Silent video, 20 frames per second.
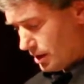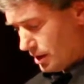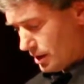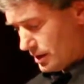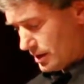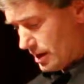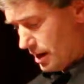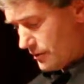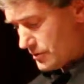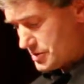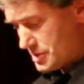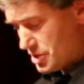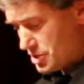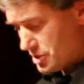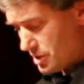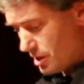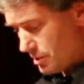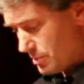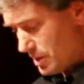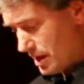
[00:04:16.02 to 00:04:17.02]
The Conversation
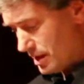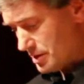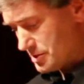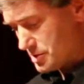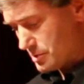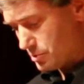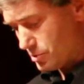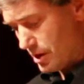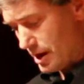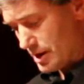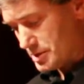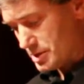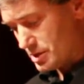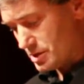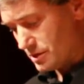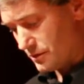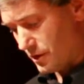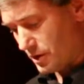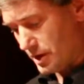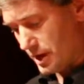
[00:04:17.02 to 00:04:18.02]
Campaign is a project
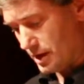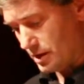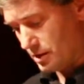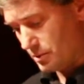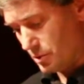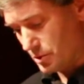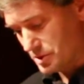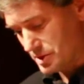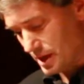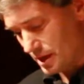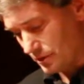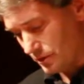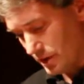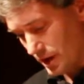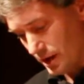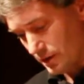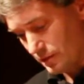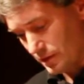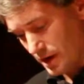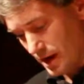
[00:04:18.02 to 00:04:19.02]
of our Getting the Most Out of
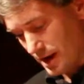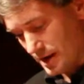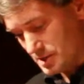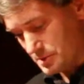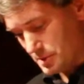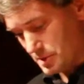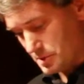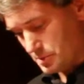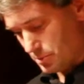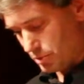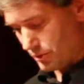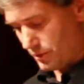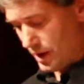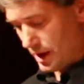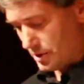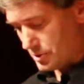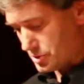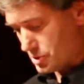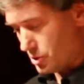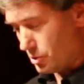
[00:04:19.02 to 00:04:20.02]
Life and Hospice
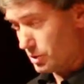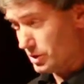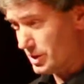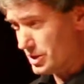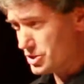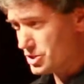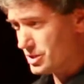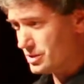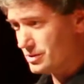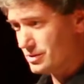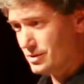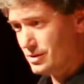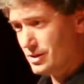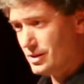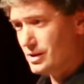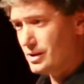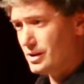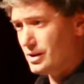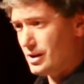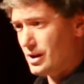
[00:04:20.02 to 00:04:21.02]
Providers Coalition.
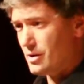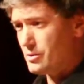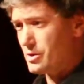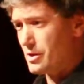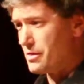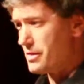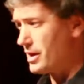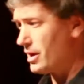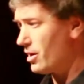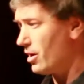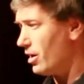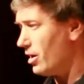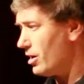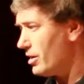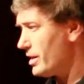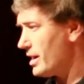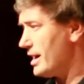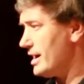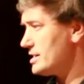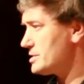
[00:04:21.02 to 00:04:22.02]
I want to thank all
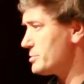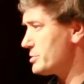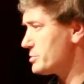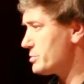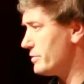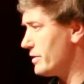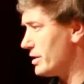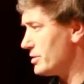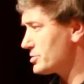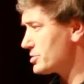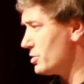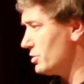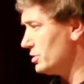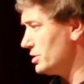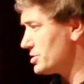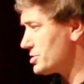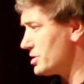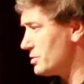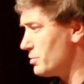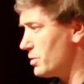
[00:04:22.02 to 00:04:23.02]
the Hospice Providers
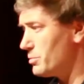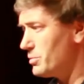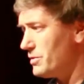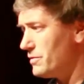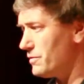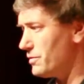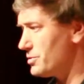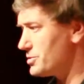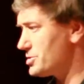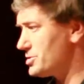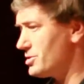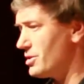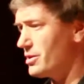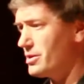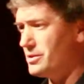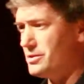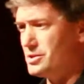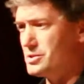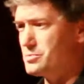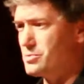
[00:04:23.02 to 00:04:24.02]
Coalition. When we first
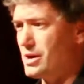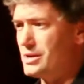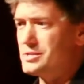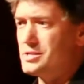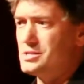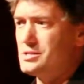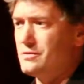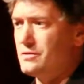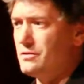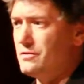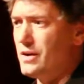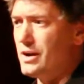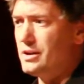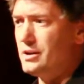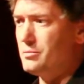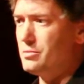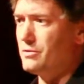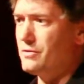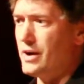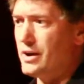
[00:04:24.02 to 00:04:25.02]
started this process of
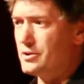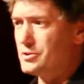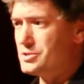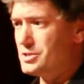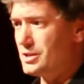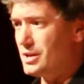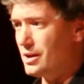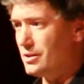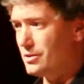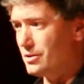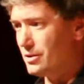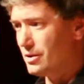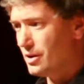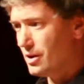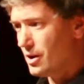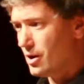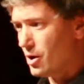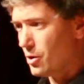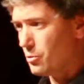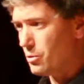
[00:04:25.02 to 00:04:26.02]
inviting providers together,
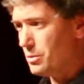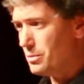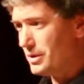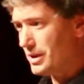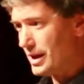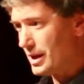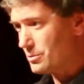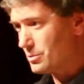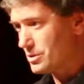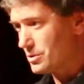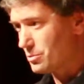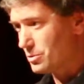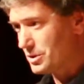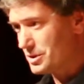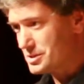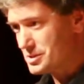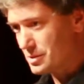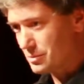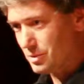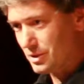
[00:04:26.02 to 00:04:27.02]
we began with a really
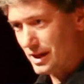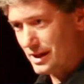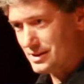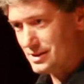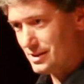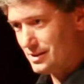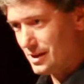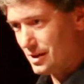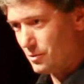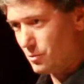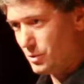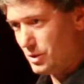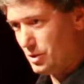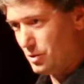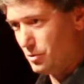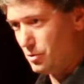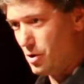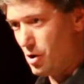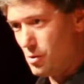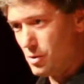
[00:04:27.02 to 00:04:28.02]
simple idea that we
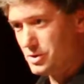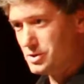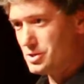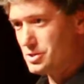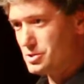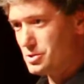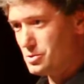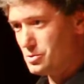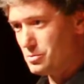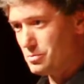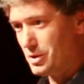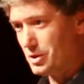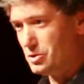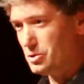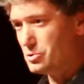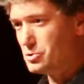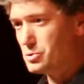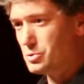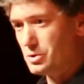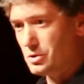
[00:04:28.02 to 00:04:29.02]
don't know what to do, but
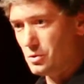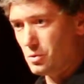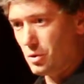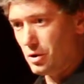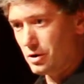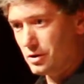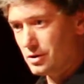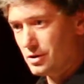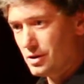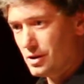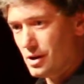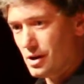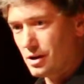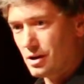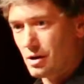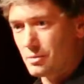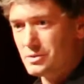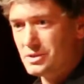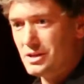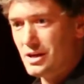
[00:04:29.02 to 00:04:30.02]
you're doing the work.
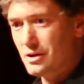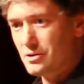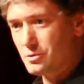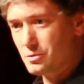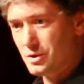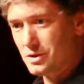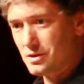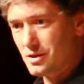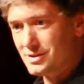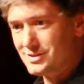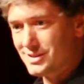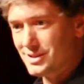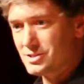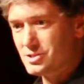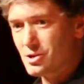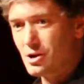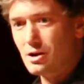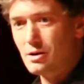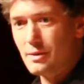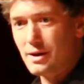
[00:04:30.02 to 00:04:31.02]
Come together with us, let's
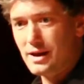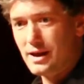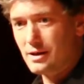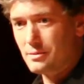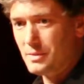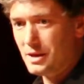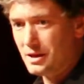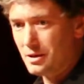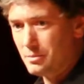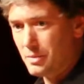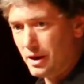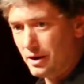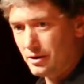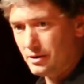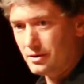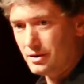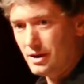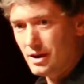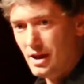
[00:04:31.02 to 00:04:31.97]
talk about how to make it better.